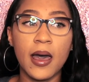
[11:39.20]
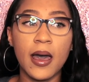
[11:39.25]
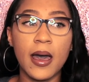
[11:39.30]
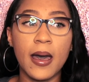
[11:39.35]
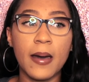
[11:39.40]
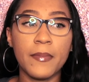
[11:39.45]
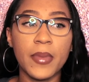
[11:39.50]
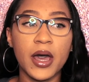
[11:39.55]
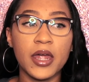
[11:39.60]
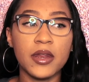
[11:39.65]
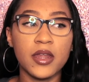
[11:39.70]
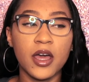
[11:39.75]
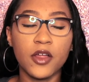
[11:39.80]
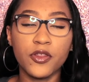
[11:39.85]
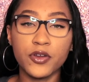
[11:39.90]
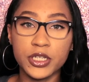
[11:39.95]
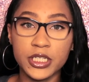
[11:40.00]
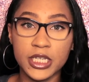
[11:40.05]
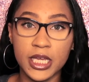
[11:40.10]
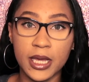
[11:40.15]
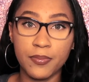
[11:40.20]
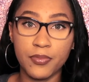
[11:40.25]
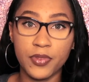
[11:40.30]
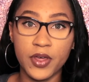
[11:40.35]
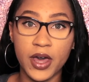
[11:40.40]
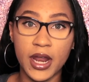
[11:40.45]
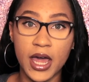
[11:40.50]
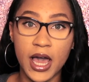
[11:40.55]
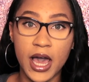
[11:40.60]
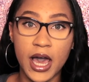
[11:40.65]
Um, another tip
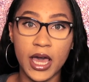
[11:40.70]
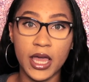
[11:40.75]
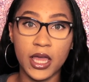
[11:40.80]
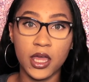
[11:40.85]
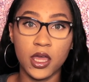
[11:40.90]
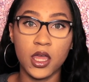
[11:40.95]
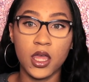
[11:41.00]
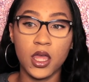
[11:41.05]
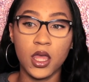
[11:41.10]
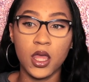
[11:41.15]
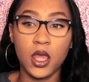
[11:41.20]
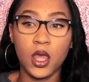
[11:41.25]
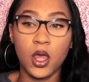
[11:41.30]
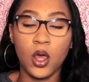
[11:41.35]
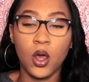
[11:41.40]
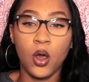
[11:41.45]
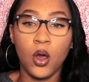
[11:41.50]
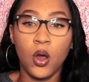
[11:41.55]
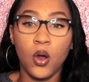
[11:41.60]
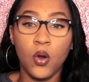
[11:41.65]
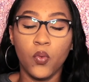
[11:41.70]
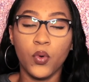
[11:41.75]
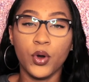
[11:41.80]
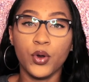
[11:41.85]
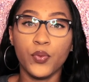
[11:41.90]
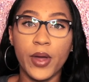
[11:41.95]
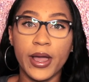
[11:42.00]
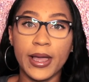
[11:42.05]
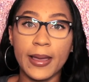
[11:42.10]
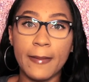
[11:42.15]
that I
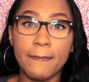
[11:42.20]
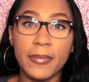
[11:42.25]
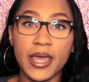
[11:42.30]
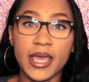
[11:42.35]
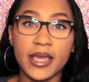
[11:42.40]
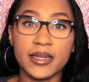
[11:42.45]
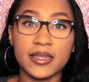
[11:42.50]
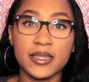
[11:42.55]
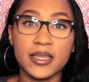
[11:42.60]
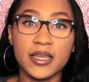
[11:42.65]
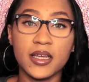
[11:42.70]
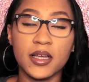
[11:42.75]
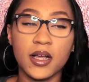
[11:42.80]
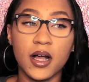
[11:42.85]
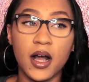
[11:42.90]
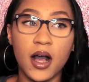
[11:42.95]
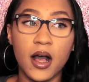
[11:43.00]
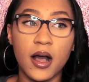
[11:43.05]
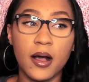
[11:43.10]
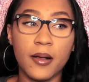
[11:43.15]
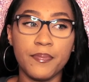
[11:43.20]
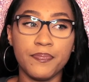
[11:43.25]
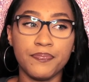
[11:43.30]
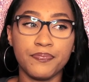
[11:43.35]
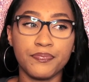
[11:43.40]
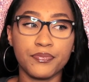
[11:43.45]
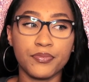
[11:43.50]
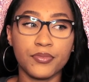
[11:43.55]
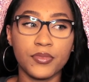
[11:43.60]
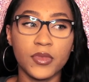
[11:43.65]
would recommend,
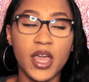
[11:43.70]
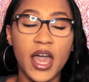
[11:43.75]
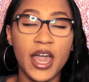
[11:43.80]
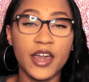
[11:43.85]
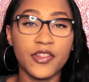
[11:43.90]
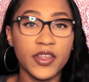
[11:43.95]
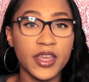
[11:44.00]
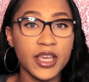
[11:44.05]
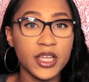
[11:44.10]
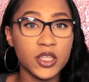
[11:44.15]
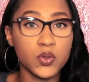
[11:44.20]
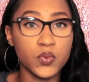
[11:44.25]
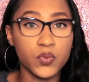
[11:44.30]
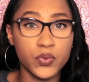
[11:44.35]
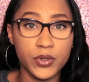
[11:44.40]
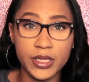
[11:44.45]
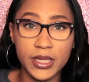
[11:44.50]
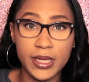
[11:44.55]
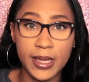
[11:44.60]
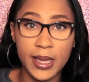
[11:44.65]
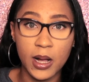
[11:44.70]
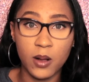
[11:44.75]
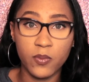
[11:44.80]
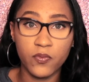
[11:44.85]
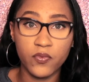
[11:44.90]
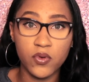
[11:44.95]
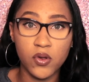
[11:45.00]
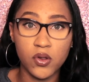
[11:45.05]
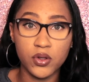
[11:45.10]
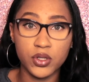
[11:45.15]
um, I think it's really
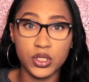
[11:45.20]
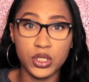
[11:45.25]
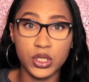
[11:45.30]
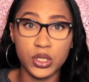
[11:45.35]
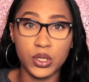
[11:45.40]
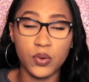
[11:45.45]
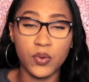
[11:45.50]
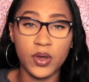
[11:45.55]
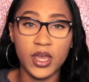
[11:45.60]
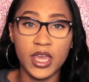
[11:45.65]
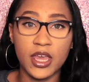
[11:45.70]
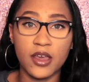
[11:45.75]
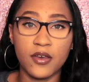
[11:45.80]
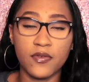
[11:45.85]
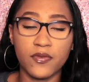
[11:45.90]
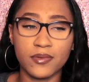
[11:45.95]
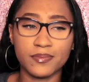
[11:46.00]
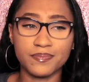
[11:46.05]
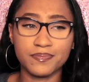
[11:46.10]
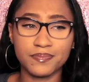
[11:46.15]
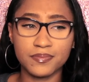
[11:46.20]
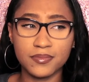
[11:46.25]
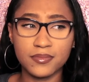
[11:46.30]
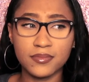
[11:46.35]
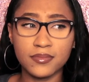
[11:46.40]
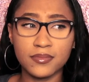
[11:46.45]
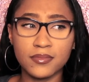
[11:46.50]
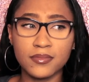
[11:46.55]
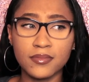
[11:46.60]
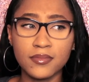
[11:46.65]
helpful too if
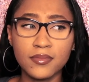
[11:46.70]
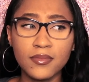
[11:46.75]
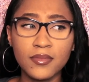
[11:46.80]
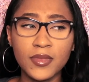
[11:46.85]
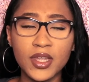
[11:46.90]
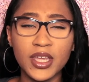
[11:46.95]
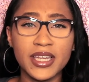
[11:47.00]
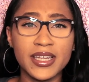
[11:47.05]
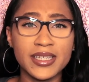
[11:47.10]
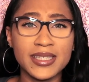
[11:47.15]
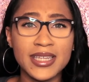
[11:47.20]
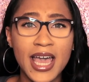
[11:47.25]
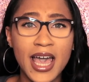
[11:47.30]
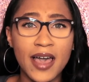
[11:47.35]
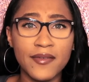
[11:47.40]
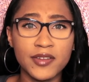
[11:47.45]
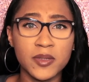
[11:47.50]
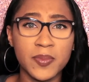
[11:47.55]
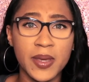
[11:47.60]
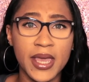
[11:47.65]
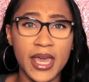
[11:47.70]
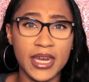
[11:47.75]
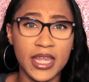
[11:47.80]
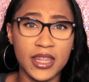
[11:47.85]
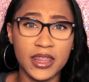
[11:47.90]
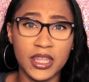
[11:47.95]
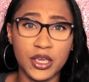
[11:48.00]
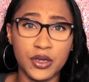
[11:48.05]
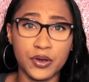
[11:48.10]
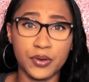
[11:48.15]
it doesn't have to be
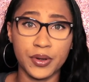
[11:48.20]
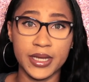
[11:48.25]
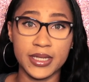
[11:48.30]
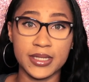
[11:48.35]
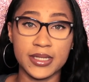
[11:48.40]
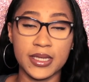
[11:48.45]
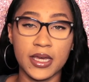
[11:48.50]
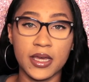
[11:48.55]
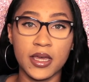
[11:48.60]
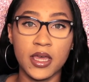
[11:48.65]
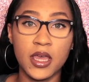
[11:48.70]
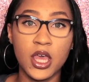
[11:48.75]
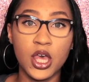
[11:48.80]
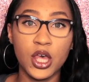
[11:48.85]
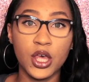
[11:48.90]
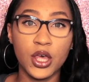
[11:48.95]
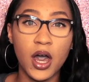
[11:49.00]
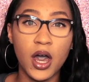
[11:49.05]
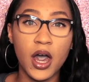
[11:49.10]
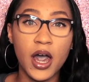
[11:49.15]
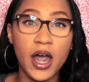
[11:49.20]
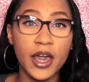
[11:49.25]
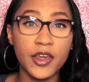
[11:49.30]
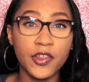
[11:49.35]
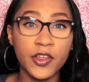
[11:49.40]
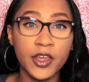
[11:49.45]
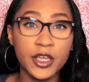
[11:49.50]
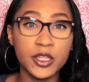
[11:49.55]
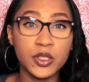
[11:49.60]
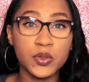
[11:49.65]
anything crazy. I
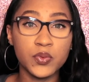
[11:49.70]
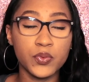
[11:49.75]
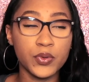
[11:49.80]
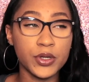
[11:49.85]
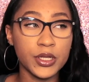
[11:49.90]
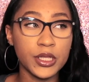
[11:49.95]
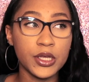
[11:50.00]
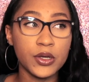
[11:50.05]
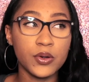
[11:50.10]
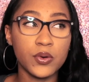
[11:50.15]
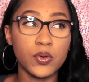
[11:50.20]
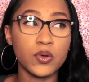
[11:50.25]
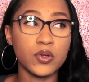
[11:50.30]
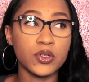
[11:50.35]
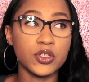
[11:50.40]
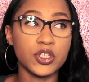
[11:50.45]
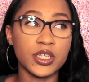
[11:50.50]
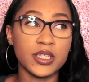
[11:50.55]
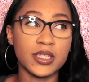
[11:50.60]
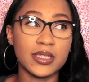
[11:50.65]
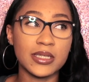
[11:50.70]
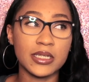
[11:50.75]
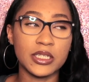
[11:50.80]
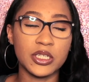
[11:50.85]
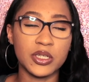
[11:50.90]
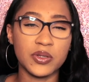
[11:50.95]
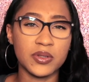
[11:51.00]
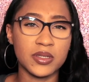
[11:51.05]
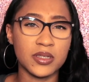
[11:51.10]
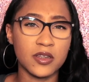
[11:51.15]
think it's really cool just to
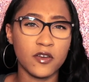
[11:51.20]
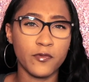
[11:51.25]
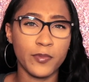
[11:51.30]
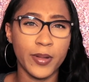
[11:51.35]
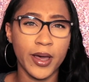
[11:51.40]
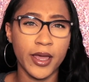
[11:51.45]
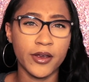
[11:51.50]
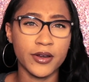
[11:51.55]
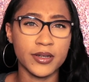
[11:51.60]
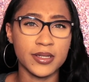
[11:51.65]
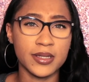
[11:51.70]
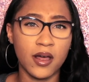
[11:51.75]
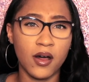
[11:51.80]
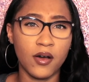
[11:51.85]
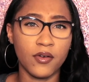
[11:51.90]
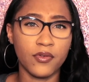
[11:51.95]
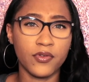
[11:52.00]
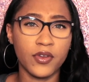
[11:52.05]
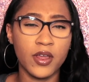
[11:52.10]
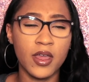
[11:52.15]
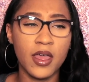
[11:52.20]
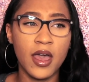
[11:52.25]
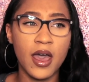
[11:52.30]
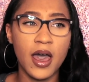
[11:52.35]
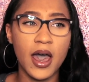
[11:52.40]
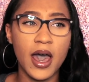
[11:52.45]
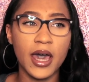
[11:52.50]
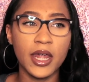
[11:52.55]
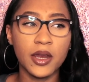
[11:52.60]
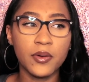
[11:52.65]
do stuff by yourself.
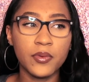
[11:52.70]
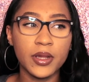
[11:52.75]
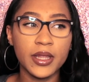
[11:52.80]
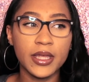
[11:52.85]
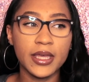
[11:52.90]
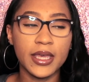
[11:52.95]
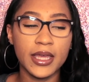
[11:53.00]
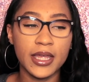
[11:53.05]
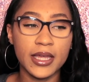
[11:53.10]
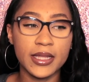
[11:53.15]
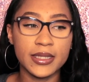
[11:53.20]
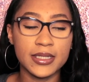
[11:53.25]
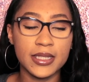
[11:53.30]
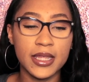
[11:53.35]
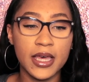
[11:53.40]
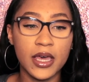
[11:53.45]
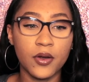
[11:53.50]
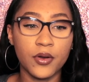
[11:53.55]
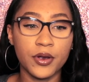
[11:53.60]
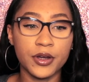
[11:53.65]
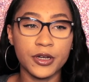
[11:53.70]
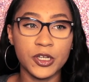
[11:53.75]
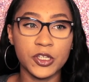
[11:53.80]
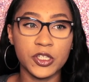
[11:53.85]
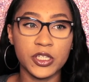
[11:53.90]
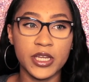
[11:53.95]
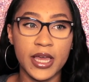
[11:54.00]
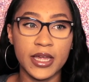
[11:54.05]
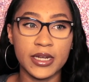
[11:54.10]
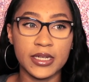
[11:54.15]
I didn't really get into that or
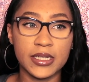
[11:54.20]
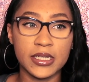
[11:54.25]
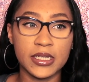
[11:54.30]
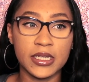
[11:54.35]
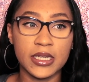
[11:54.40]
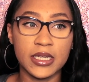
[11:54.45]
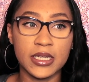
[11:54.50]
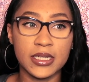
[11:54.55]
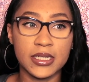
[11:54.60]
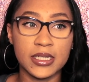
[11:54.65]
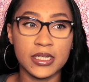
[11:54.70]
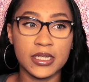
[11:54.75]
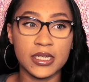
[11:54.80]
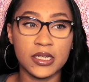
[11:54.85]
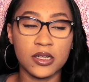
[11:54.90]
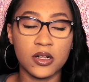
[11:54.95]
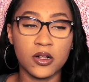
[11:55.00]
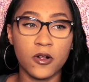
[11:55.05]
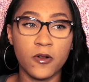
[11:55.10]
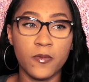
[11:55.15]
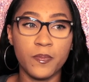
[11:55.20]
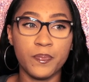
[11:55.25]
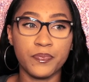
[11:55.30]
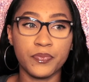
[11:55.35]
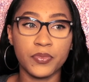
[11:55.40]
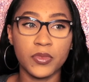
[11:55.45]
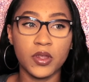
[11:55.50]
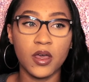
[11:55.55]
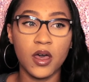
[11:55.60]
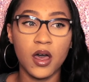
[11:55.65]
understand it until
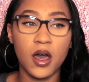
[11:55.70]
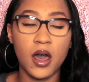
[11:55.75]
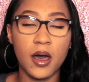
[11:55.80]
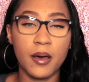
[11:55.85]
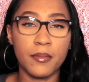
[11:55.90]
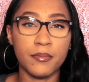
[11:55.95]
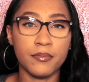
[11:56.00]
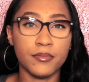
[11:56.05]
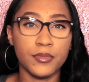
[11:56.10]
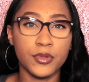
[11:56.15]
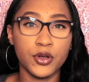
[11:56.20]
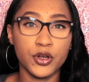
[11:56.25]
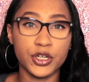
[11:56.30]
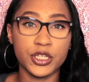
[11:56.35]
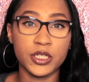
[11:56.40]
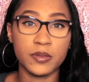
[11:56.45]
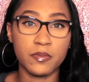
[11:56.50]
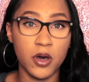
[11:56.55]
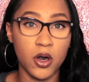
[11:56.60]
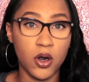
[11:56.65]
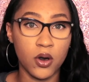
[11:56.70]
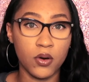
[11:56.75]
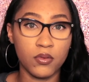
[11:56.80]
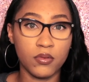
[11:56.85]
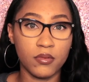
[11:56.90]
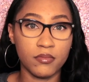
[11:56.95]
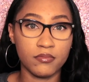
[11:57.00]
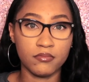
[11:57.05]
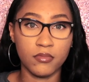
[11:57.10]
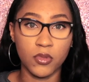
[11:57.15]
um, Nurse
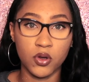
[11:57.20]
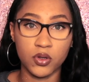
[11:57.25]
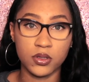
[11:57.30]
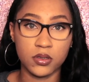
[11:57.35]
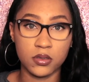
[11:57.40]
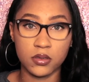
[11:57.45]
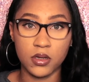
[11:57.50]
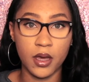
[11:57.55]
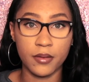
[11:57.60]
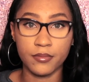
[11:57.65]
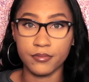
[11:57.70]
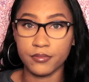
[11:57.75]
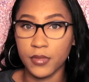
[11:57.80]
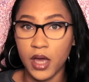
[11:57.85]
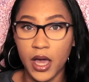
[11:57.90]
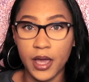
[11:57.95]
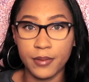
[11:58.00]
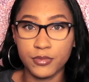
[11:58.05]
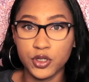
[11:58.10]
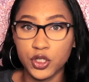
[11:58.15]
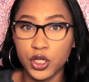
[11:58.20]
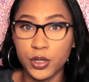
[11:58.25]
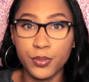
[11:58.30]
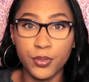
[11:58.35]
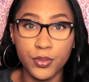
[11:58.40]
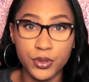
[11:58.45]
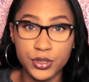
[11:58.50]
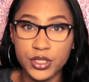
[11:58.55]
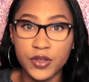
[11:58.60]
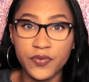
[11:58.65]
Mo. Most, um, I'm sure
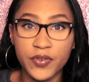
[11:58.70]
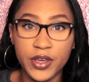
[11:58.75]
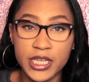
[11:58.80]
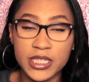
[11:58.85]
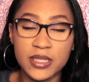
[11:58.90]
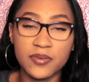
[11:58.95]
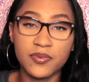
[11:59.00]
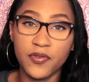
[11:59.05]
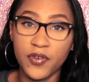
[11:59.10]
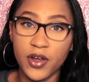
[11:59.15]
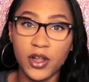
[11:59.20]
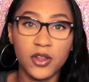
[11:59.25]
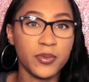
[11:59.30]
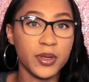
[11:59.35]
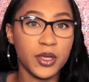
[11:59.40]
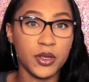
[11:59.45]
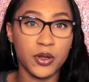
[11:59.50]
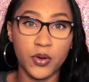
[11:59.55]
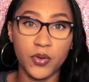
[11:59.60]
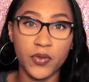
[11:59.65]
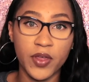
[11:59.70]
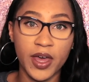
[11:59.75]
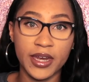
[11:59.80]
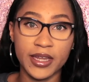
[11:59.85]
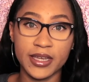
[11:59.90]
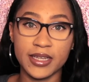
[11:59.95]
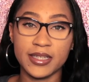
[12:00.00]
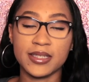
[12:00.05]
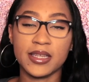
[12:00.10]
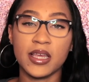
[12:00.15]
most of you guys, if you follow me, you know who
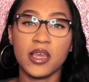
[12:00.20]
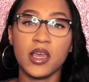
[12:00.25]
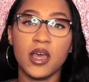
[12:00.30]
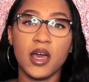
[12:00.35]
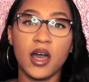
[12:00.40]
that is.